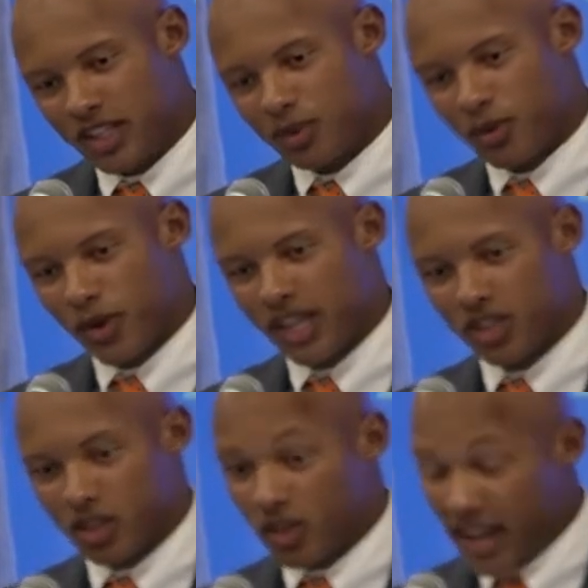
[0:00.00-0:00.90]

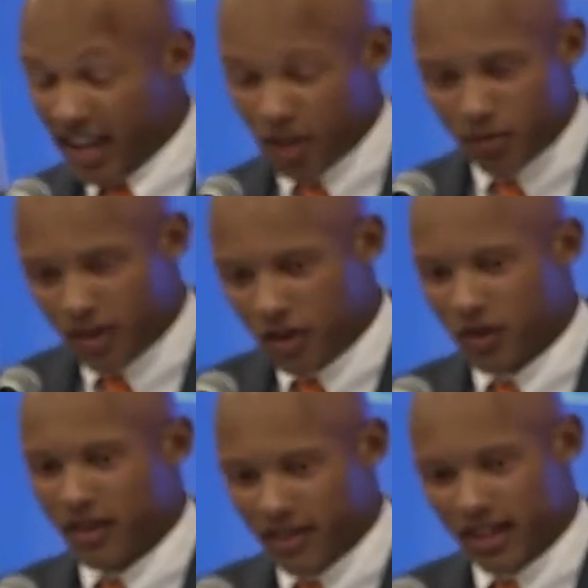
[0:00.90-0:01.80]
inspirational, and you've been
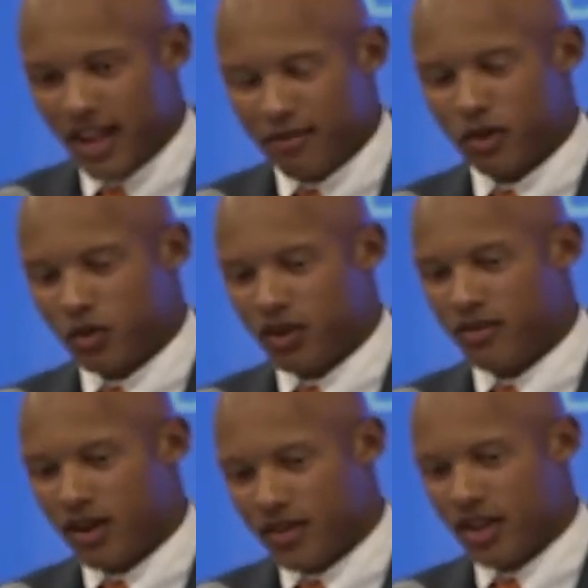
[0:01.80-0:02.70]
doing that for
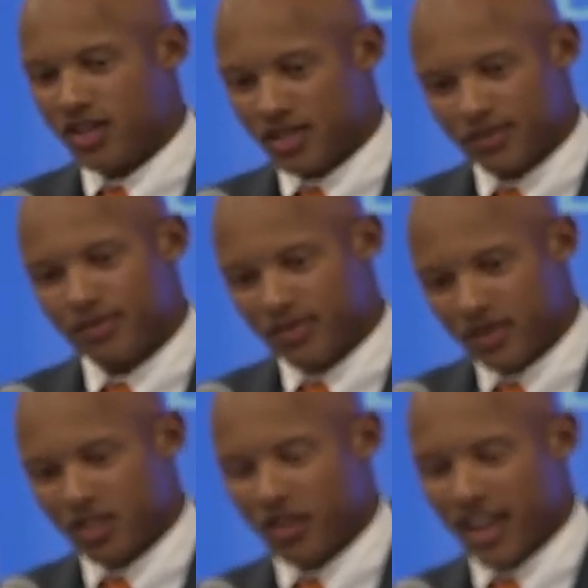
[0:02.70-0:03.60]
25 years,
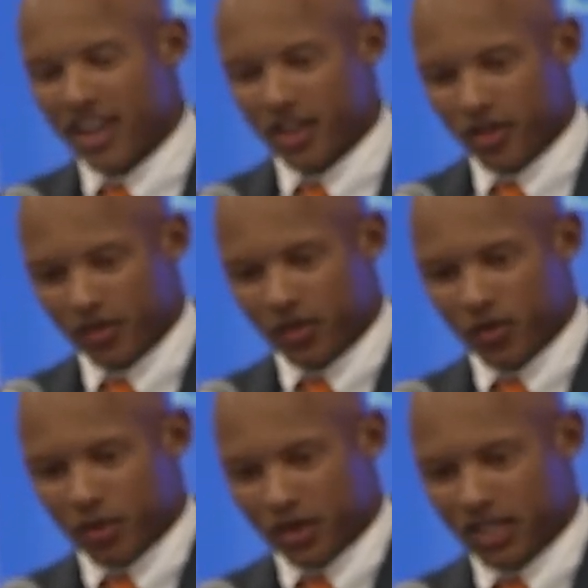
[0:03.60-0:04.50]
so thank you.
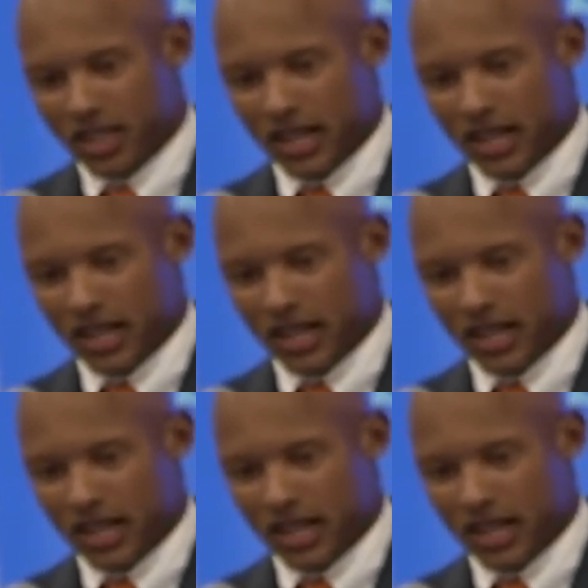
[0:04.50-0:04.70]
We appreciate